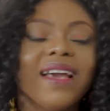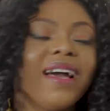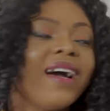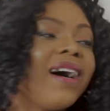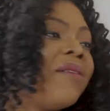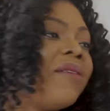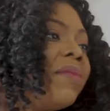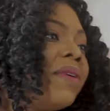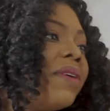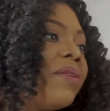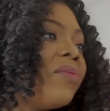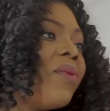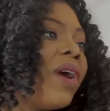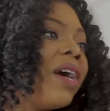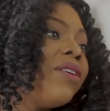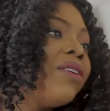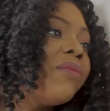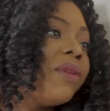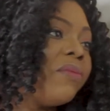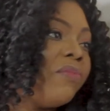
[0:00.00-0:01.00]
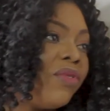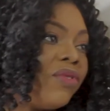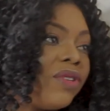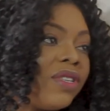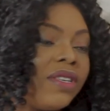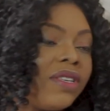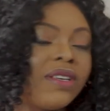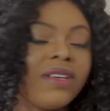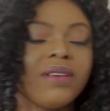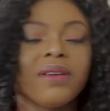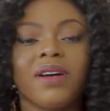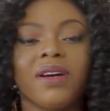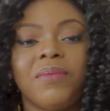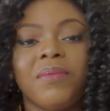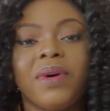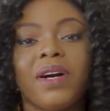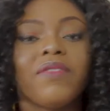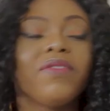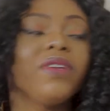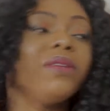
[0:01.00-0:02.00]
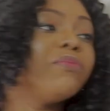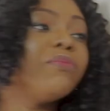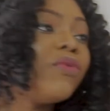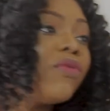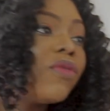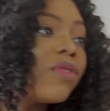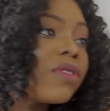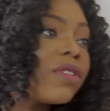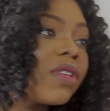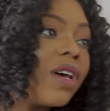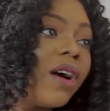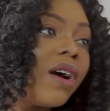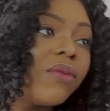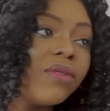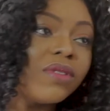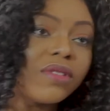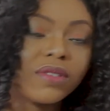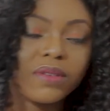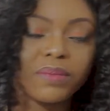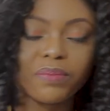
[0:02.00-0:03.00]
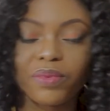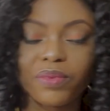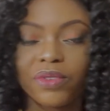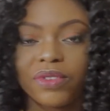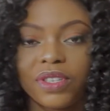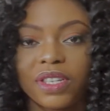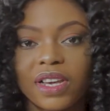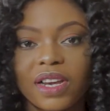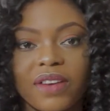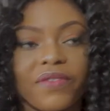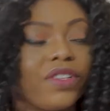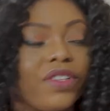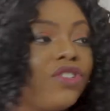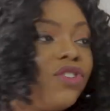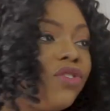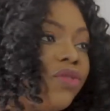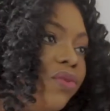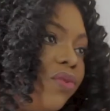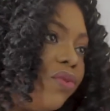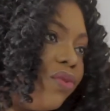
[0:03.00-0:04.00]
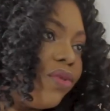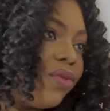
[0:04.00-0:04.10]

I mean, while you were busy having books, I was busy having shoes.